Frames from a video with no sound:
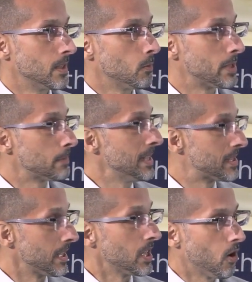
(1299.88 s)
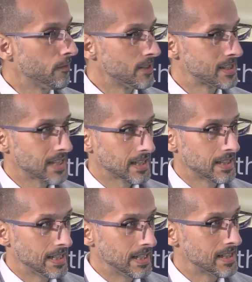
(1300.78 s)
Which means that the office
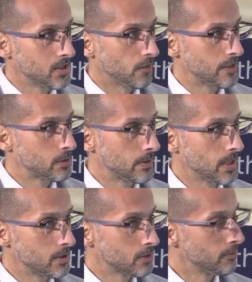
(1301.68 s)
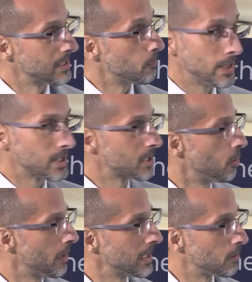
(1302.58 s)
suddenly is an office with no screens and we're just
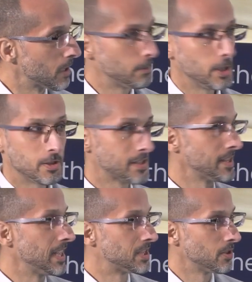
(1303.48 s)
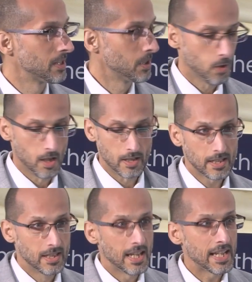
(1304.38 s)
talking to our computers and they're doing the work.
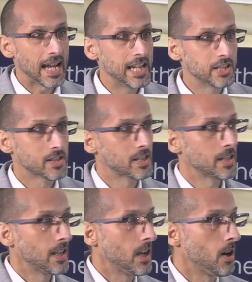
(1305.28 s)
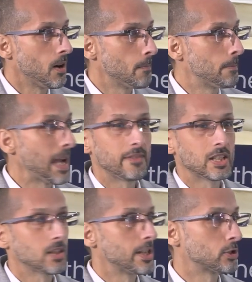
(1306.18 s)
And agents are
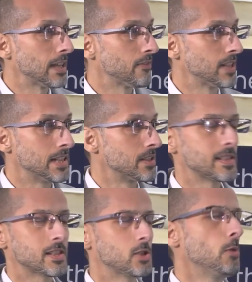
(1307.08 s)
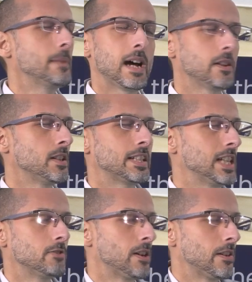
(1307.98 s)
behaving like travel agents. Sort me out an
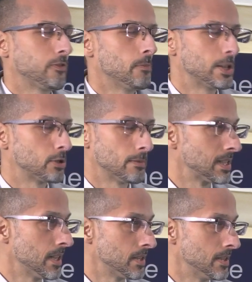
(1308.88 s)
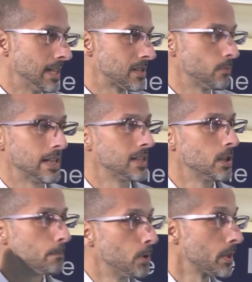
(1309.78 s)
itinerary for my trip to London next week and it
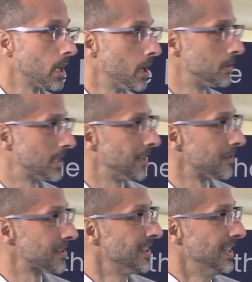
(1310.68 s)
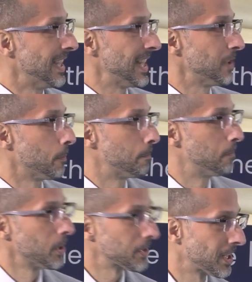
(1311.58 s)
will book the hotels and it will
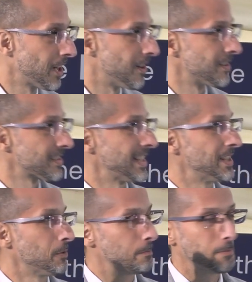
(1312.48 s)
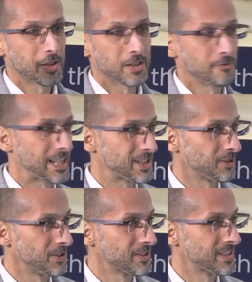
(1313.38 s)
book the cars and it will book the
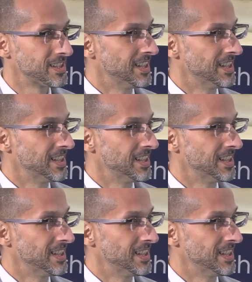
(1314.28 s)
restaurants.